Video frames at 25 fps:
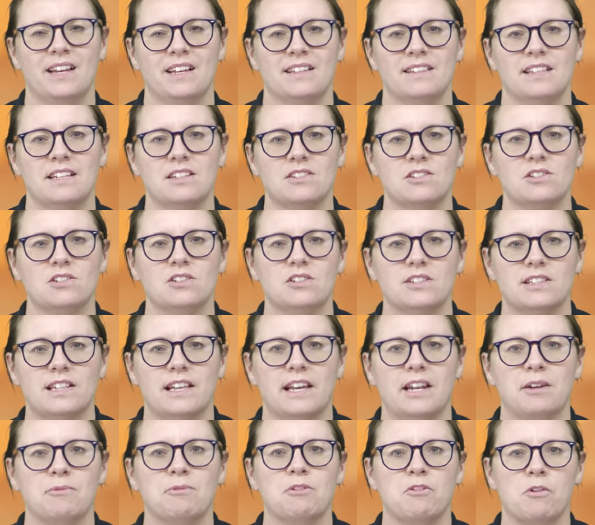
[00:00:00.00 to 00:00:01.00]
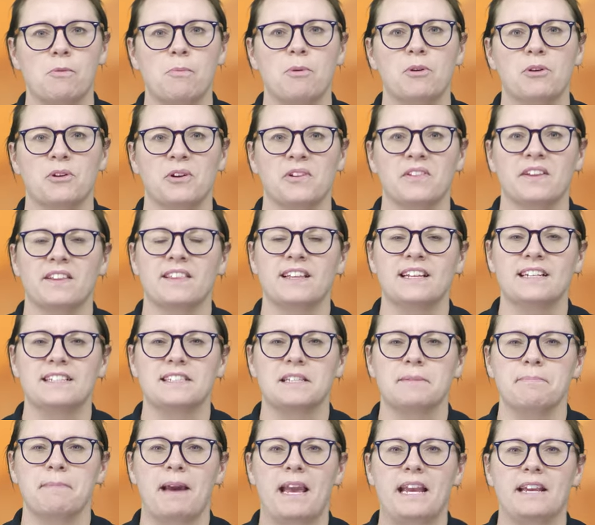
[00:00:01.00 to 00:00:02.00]
This newsletter will report on the things
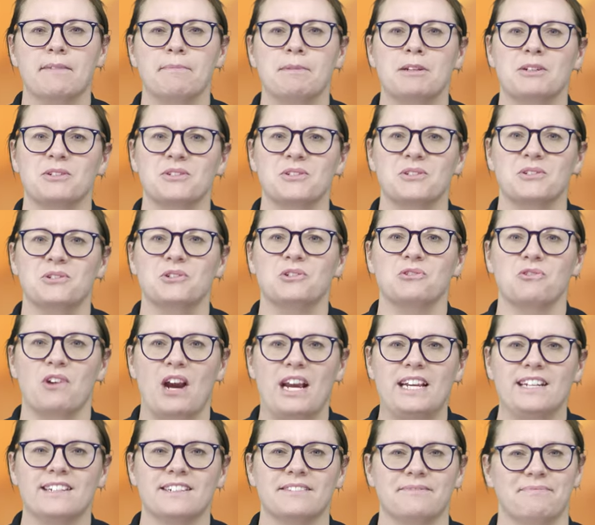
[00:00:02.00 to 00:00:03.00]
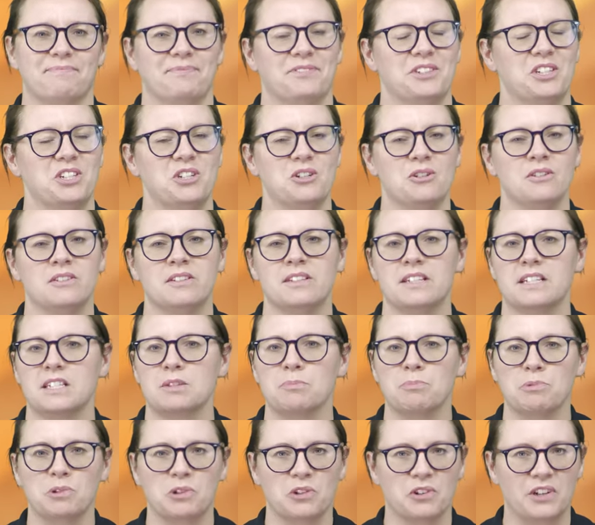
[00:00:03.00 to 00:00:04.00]
that make middle school great: students
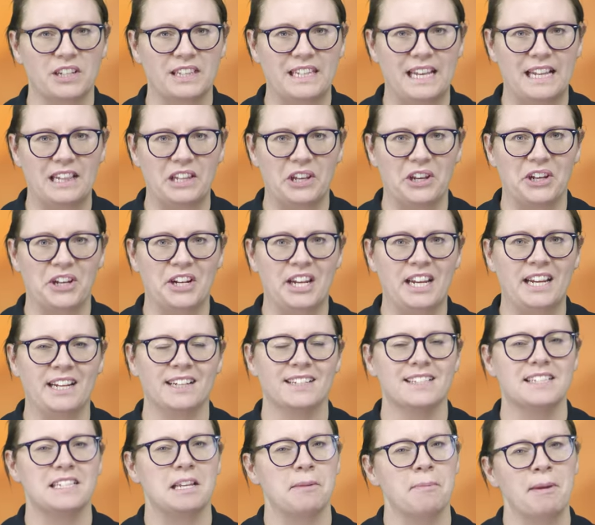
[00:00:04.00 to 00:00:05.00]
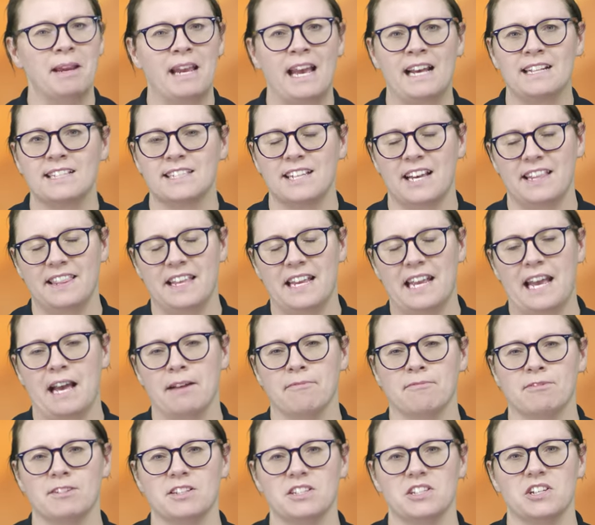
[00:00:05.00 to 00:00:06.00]
exploring their learning, stepping outside their
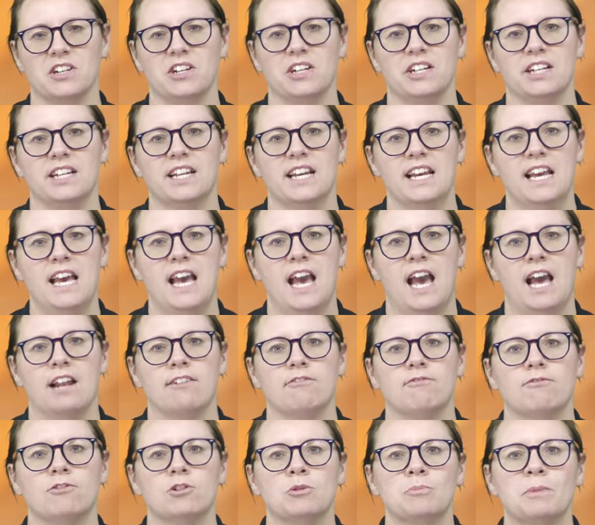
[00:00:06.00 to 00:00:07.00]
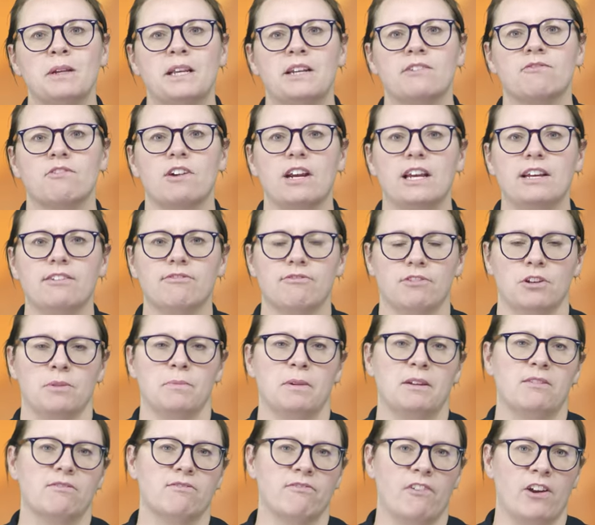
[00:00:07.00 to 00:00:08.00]
comfort zone, and forming and
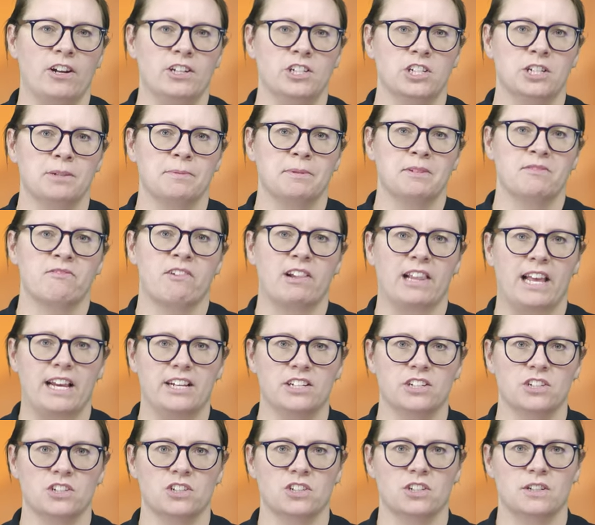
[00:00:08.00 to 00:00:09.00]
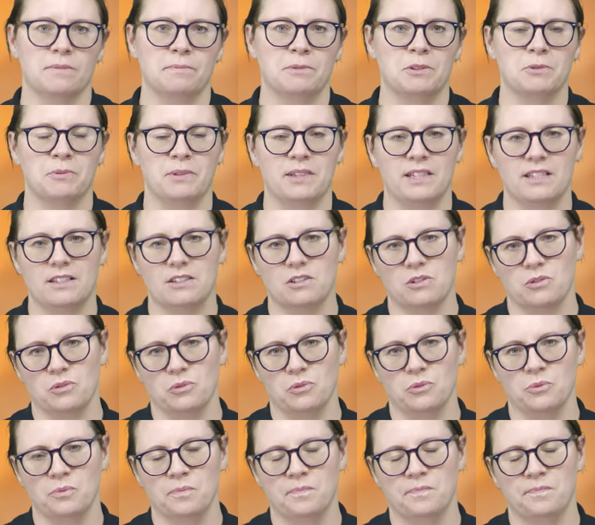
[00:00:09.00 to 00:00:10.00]
reaffirming friendships and relationships with the
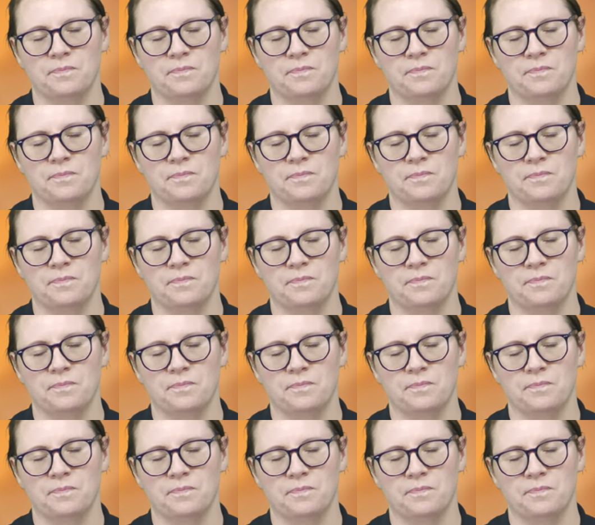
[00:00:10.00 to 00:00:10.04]
school.